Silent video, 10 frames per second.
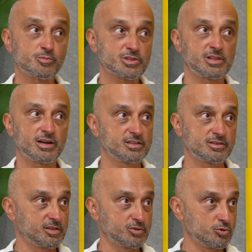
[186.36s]
much larger
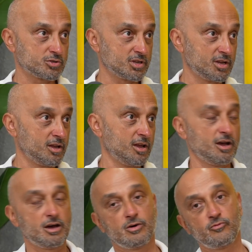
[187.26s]
than those.
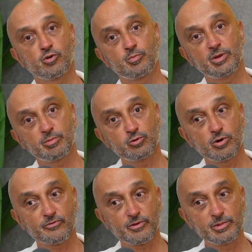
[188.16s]
For people
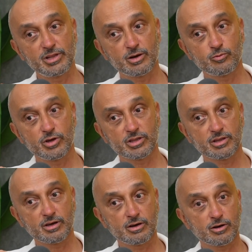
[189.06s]
who are familiar with
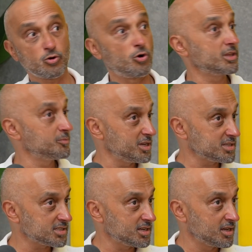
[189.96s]
Coinbase,